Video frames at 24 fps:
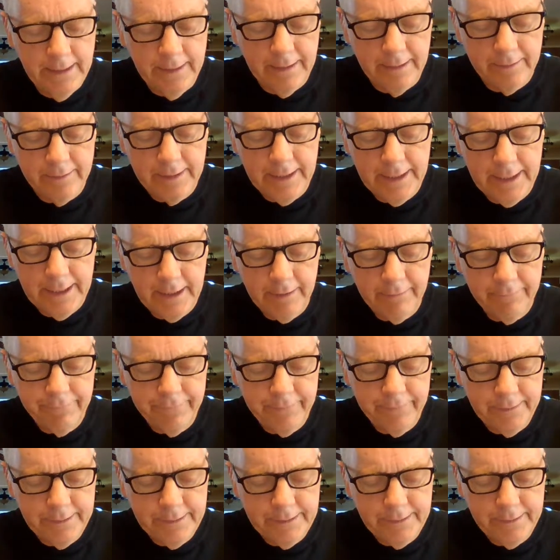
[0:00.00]
The
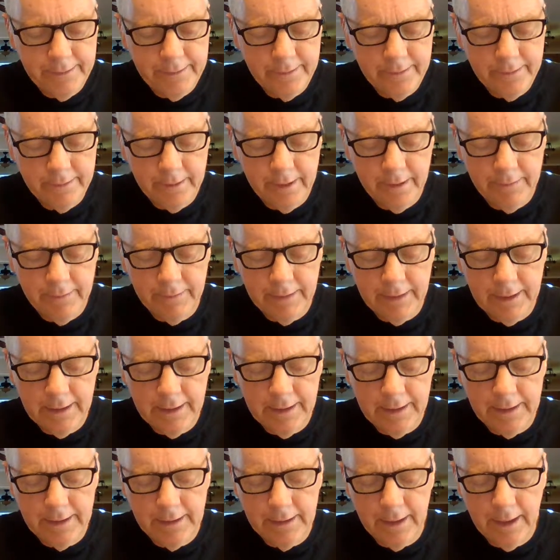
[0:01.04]
sacrifices of
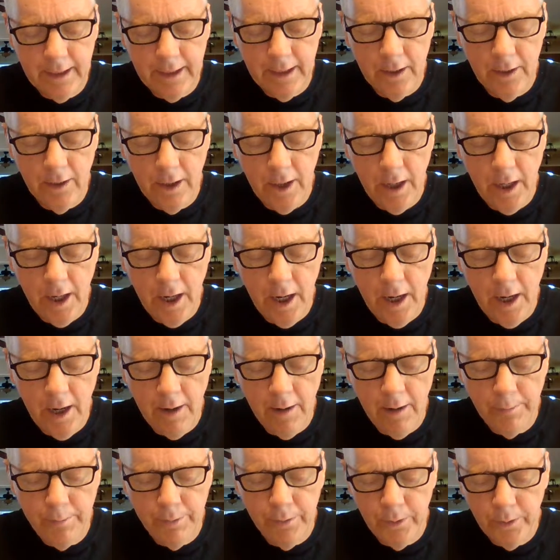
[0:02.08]
God are
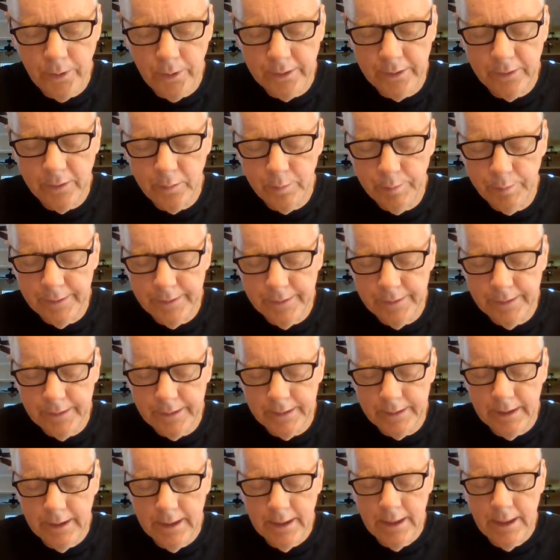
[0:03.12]
a broken
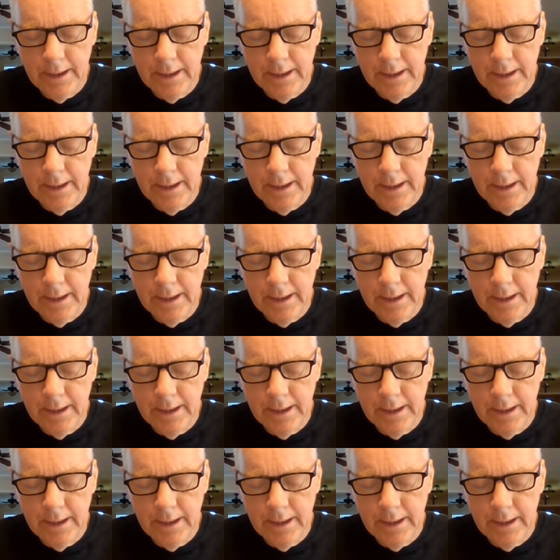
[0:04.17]
spirit,